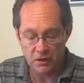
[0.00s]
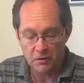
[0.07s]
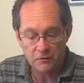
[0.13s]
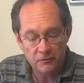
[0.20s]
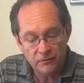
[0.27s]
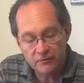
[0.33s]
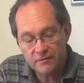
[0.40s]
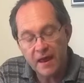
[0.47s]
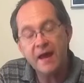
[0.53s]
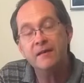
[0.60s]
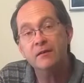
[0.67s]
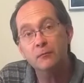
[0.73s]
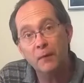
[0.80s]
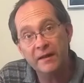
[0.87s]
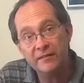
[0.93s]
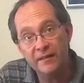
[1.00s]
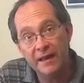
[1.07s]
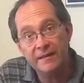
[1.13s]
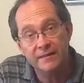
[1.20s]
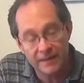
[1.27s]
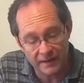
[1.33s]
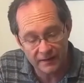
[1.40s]
standard ones
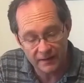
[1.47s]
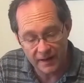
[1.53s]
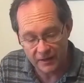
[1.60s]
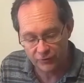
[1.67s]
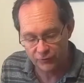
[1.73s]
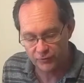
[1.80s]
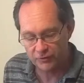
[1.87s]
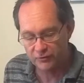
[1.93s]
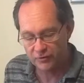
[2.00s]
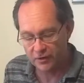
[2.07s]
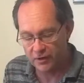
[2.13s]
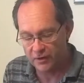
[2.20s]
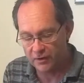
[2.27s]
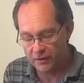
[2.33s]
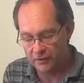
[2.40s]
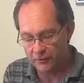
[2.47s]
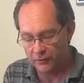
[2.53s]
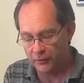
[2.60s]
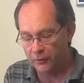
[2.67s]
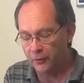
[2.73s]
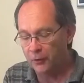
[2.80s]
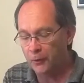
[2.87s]
like get an extra turn,
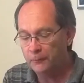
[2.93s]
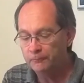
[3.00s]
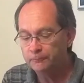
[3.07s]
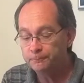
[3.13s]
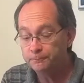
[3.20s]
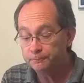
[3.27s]
or